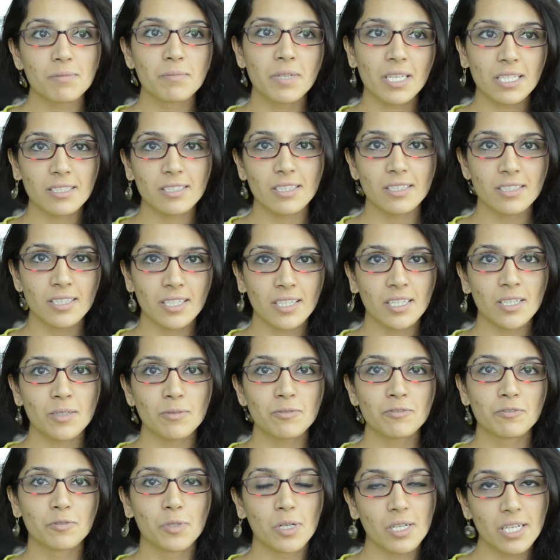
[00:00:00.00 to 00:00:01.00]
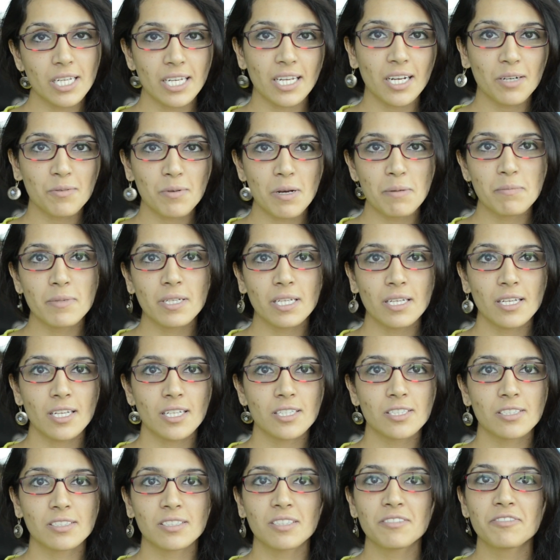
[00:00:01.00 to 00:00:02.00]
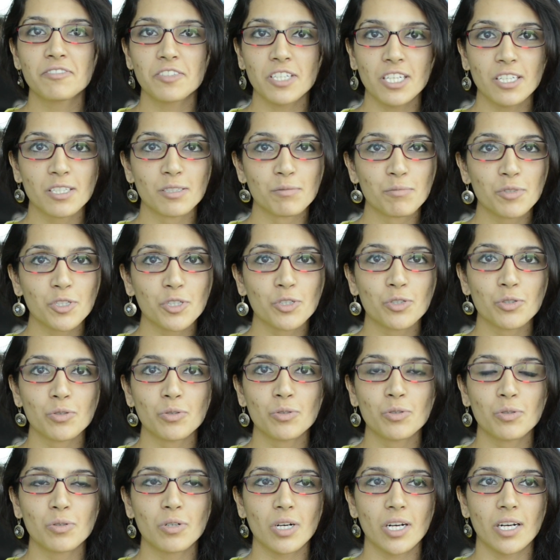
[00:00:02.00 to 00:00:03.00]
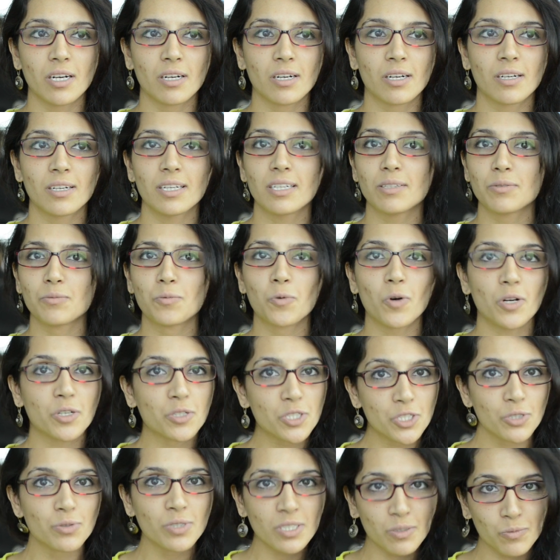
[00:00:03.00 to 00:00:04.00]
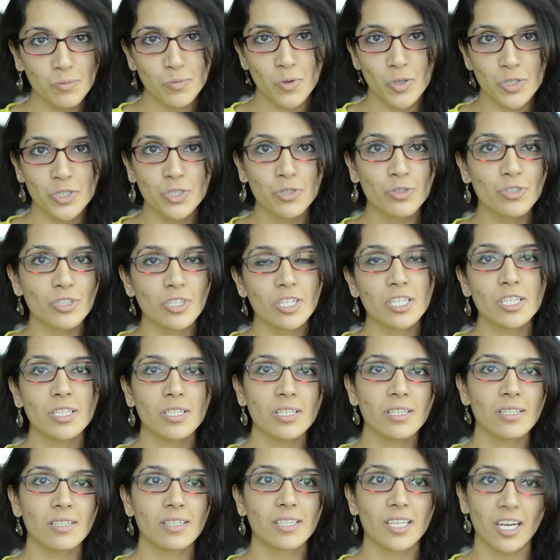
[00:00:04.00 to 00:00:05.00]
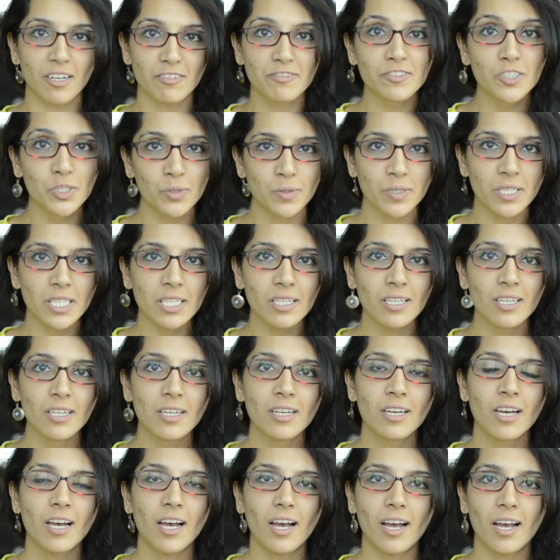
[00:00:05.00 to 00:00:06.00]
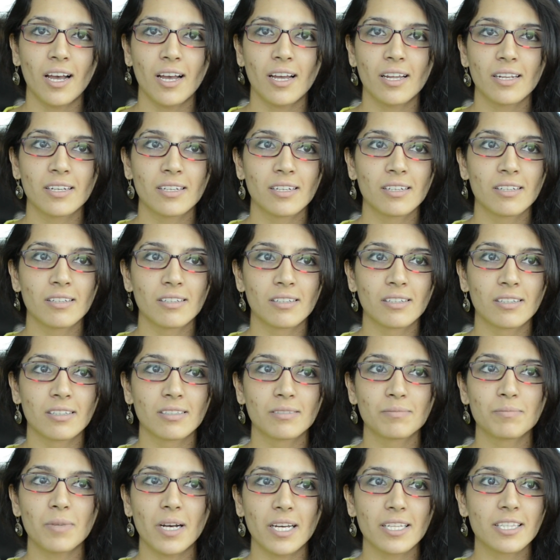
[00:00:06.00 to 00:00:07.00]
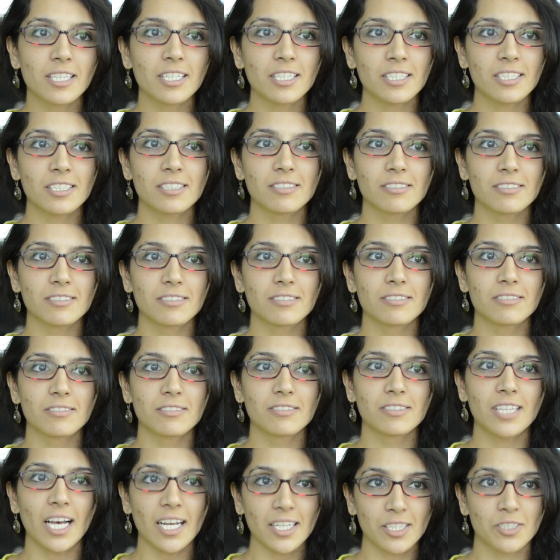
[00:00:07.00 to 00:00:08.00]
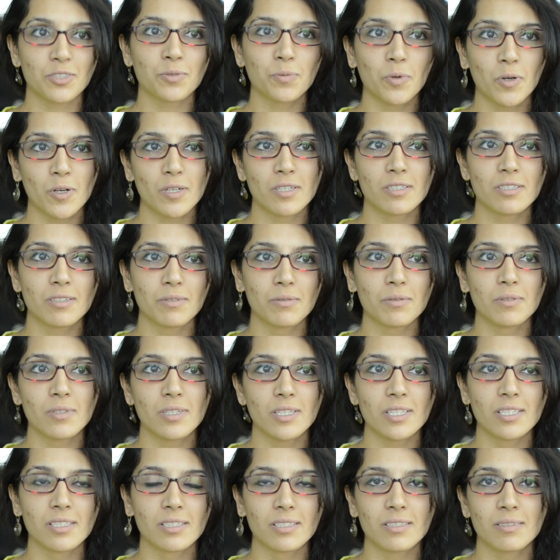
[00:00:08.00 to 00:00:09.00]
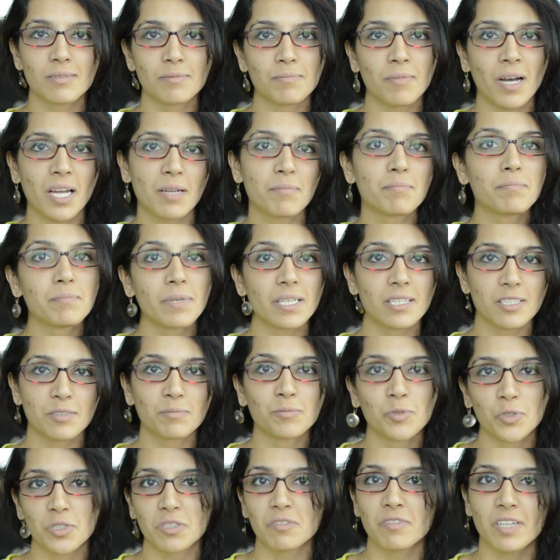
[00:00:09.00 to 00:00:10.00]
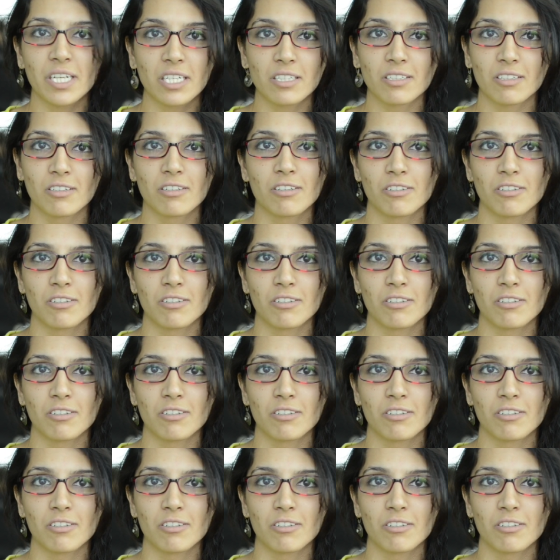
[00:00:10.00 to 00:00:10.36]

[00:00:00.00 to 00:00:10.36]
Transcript: amazing thing of working at WebEngage is the freedom to do what you really love doing, and I think that's what is my biggest motivator